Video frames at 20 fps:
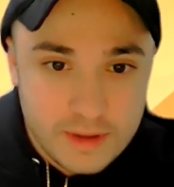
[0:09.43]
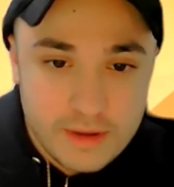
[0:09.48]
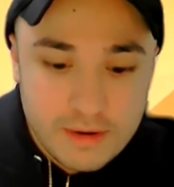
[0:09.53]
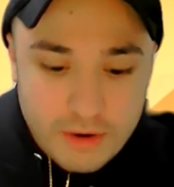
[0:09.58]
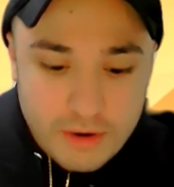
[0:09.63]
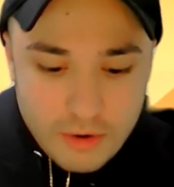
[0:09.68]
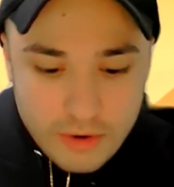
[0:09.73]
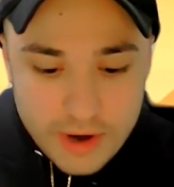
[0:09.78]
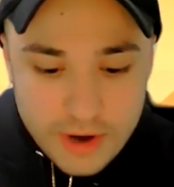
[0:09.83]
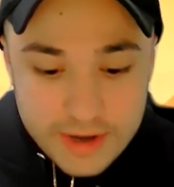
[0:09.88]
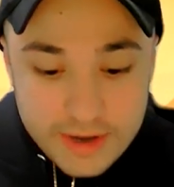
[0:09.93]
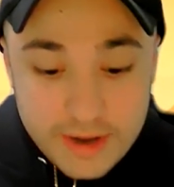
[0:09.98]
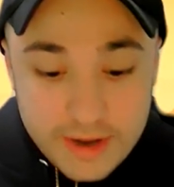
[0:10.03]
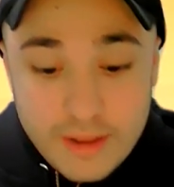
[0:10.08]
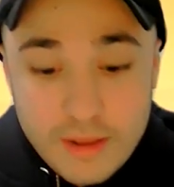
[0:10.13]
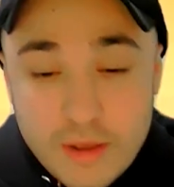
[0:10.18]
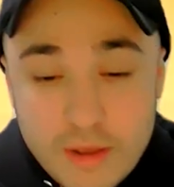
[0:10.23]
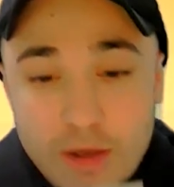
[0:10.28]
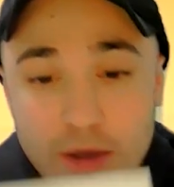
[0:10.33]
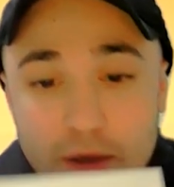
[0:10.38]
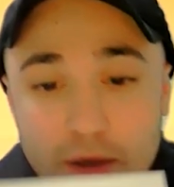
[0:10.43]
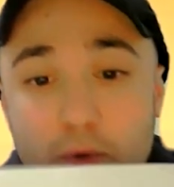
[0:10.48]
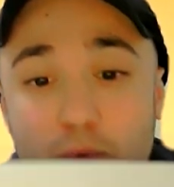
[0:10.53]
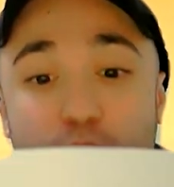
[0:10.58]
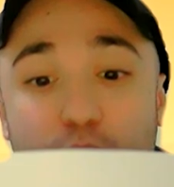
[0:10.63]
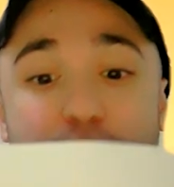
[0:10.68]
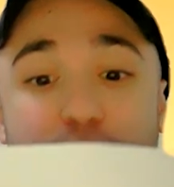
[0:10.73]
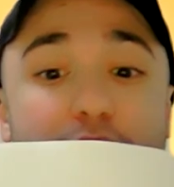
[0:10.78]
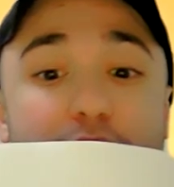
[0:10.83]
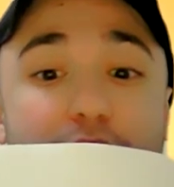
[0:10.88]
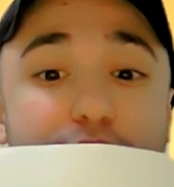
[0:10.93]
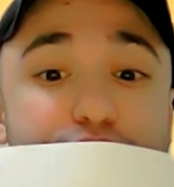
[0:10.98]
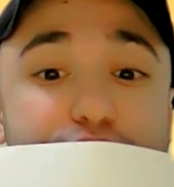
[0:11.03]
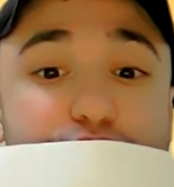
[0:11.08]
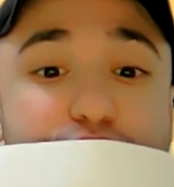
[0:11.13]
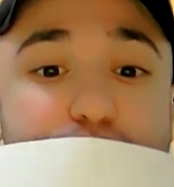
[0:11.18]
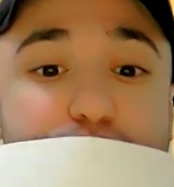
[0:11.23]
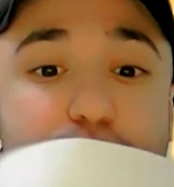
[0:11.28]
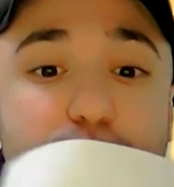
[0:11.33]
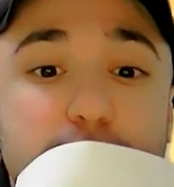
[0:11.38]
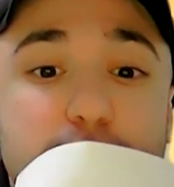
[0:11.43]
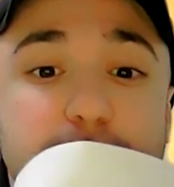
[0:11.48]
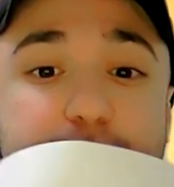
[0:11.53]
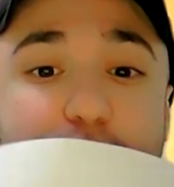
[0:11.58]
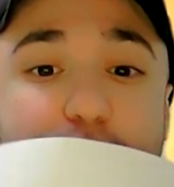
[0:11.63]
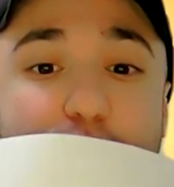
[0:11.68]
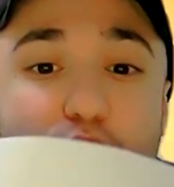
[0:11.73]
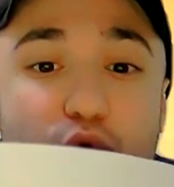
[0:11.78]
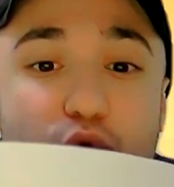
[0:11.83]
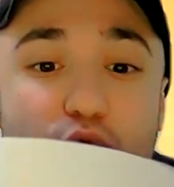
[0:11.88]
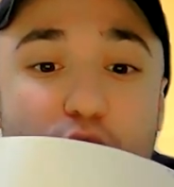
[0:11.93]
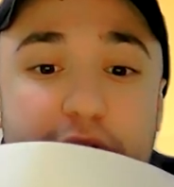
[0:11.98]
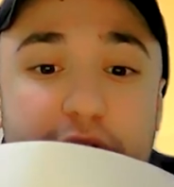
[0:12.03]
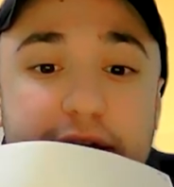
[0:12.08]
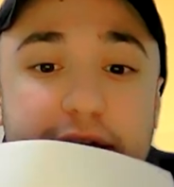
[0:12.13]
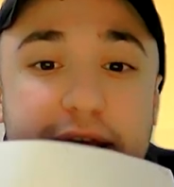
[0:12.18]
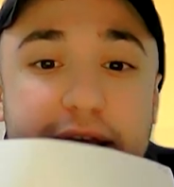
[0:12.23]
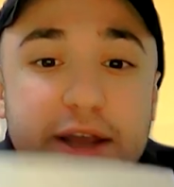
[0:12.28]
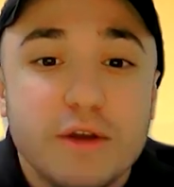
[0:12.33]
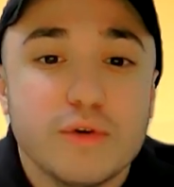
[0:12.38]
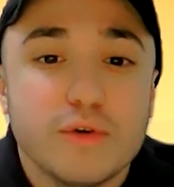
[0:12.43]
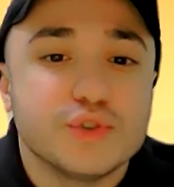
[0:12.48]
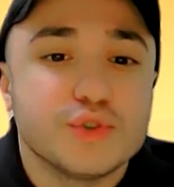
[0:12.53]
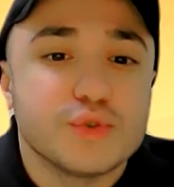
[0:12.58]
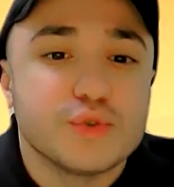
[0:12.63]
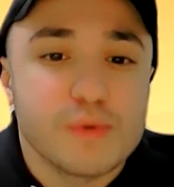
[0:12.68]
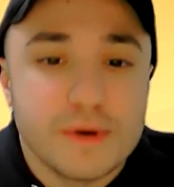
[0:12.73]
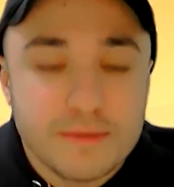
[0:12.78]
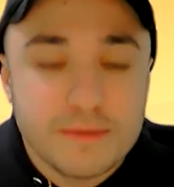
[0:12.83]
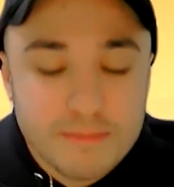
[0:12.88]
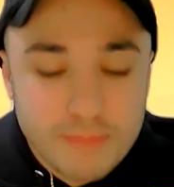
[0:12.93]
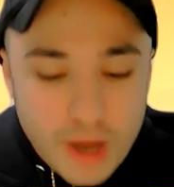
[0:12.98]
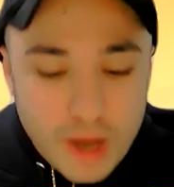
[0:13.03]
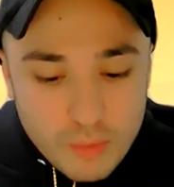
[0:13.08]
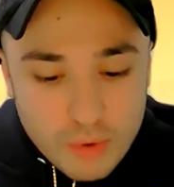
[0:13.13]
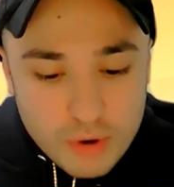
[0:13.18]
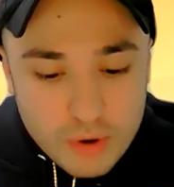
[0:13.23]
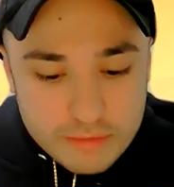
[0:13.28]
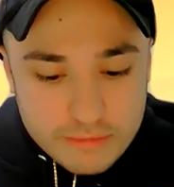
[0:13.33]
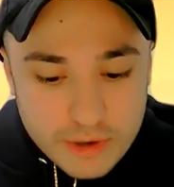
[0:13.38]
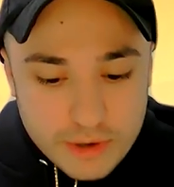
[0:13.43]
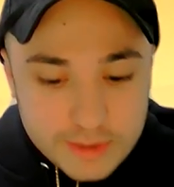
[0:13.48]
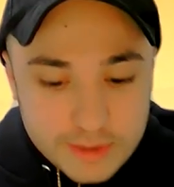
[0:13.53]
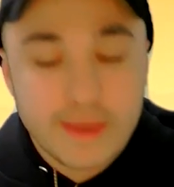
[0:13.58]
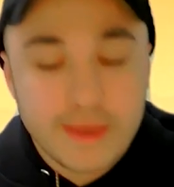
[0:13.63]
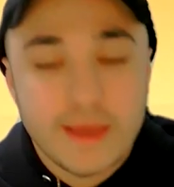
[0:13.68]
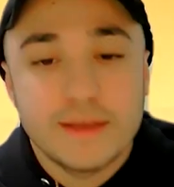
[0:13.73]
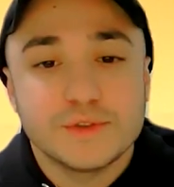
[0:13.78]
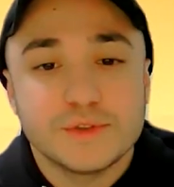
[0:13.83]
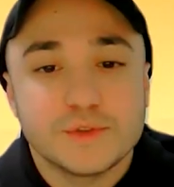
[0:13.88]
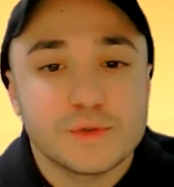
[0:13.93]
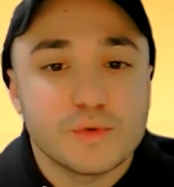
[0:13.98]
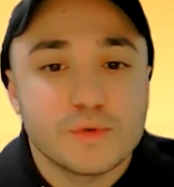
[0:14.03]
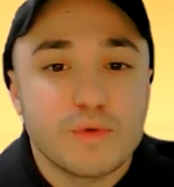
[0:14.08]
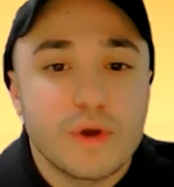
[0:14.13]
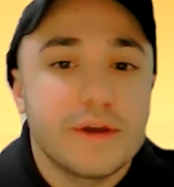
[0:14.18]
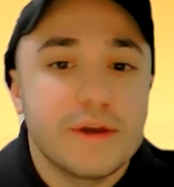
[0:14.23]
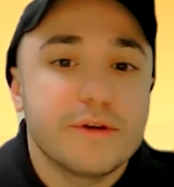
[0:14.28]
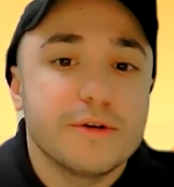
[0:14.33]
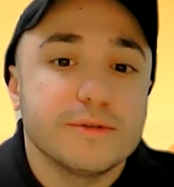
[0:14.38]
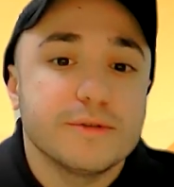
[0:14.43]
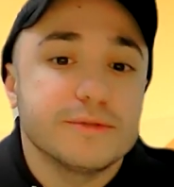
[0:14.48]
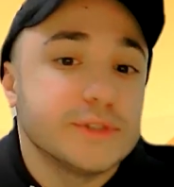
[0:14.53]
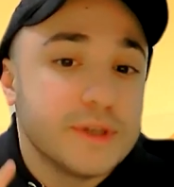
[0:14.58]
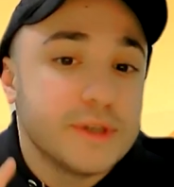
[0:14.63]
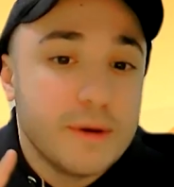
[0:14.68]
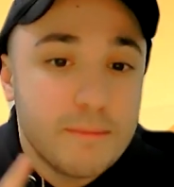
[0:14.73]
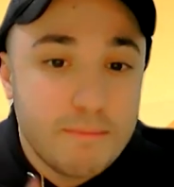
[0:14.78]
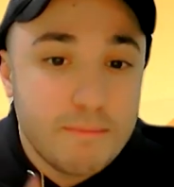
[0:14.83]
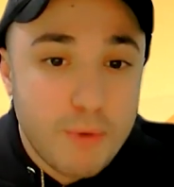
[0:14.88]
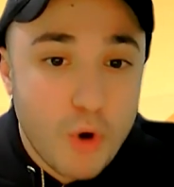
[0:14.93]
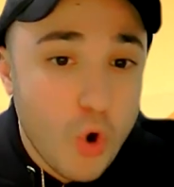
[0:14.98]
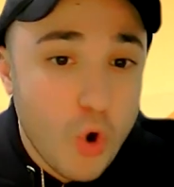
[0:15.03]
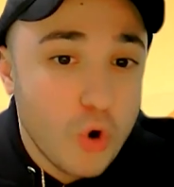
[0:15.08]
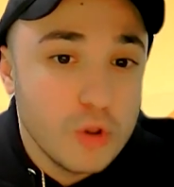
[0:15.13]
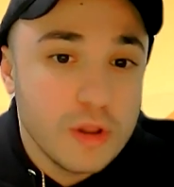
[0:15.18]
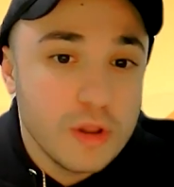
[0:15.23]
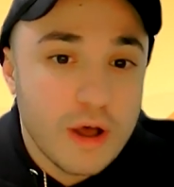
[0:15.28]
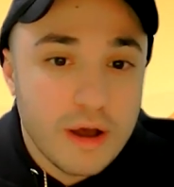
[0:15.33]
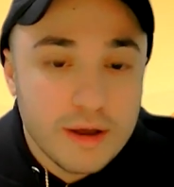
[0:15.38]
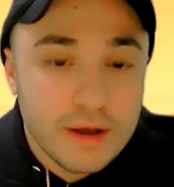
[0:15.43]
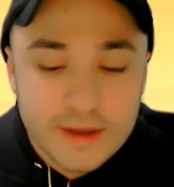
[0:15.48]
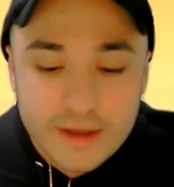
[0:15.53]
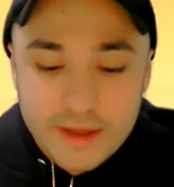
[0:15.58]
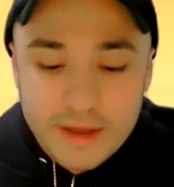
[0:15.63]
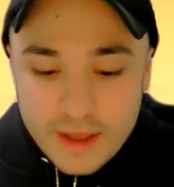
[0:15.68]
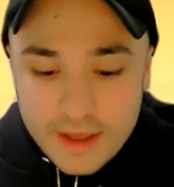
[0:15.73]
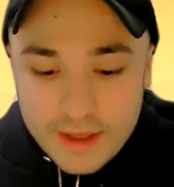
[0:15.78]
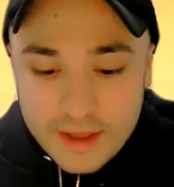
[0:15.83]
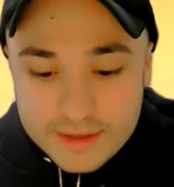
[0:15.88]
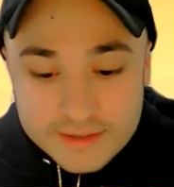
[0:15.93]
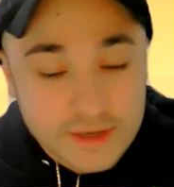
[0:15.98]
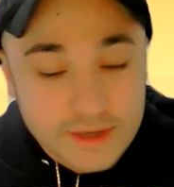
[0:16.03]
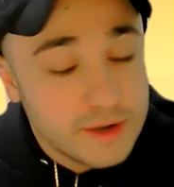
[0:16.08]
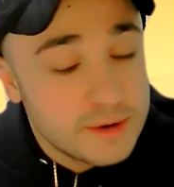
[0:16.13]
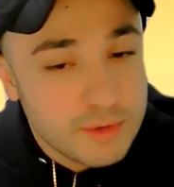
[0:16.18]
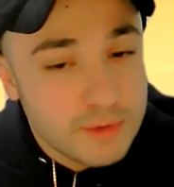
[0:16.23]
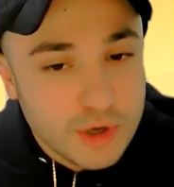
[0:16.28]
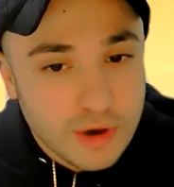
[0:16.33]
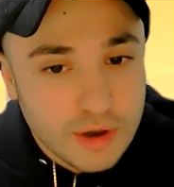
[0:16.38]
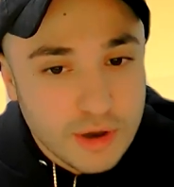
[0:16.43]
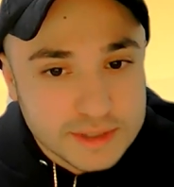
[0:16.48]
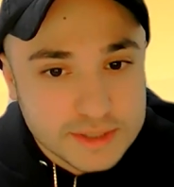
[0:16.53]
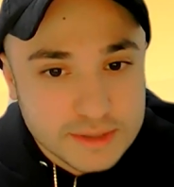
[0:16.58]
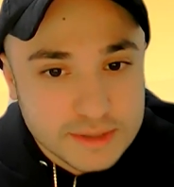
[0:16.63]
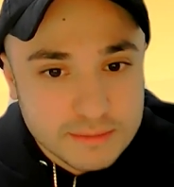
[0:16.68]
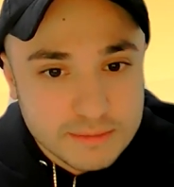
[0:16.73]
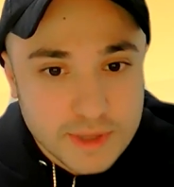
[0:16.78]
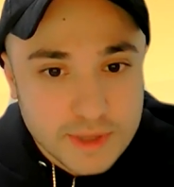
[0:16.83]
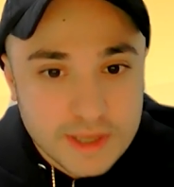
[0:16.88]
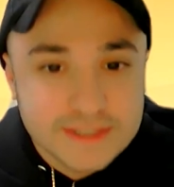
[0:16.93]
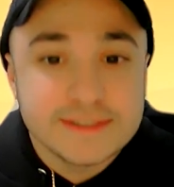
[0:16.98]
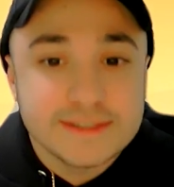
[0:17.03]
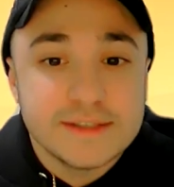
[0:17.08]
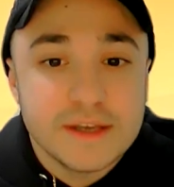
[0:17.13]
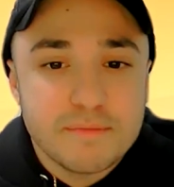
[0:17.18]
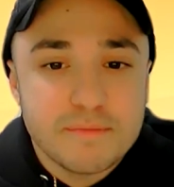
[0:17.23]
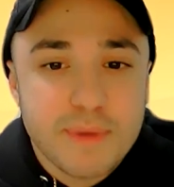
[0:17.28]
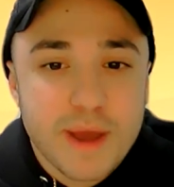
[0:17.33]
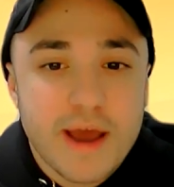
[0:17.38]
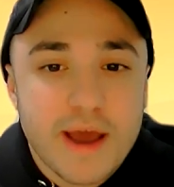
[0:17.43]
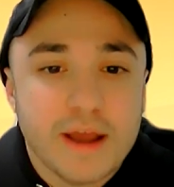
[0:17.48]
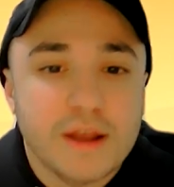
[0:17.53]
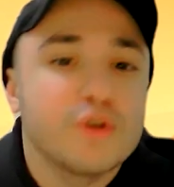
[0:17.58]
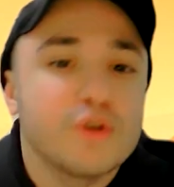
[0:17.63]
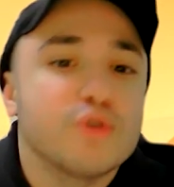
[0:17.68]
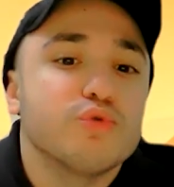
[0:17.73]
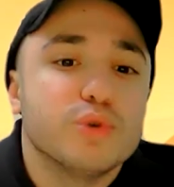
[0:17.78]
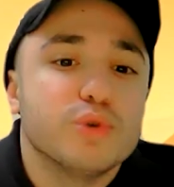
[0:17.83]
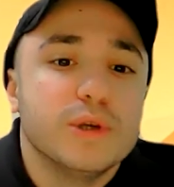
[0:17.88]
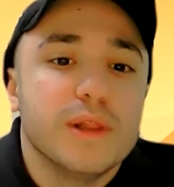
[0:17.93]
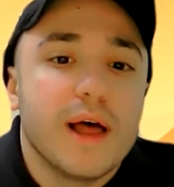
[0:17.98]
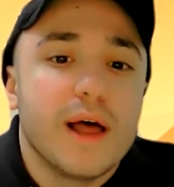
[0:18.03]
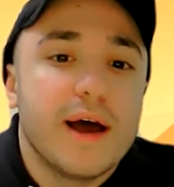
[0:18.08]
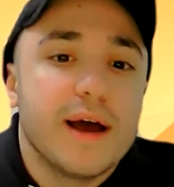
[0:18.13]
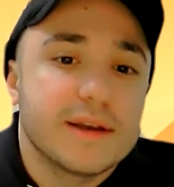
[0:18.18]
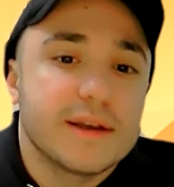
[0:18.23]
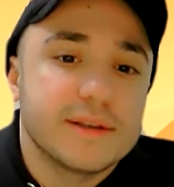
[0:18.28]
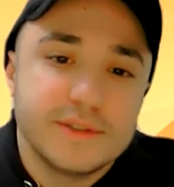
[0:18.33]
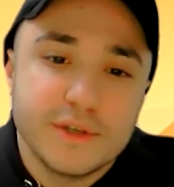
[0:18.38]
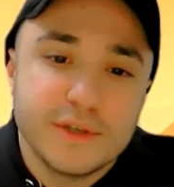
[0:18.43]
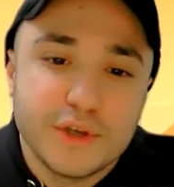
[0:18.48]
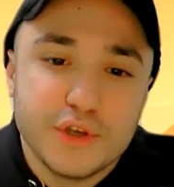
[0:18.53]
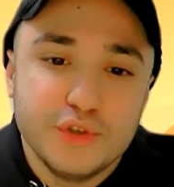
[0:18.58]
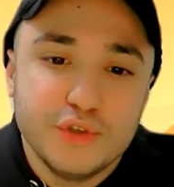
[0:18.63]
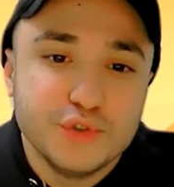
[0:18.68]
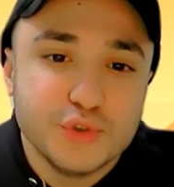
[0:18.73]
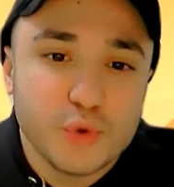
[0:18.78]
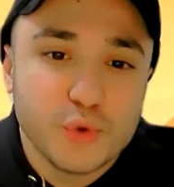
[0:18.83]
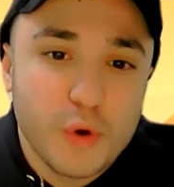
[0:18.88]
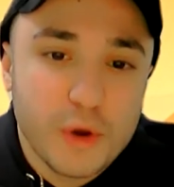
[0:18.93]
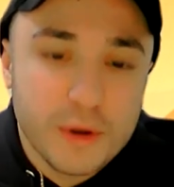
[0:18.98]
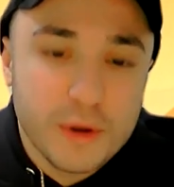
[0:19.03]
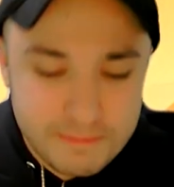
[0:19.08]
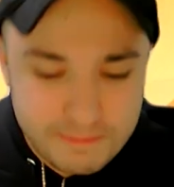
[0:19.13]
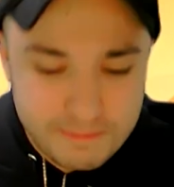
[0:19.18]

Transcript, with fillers: All right, we got our script right here. It's written by one of our gangster writers, Hola. It's going to be awesome. Sit back, relax, enjoy.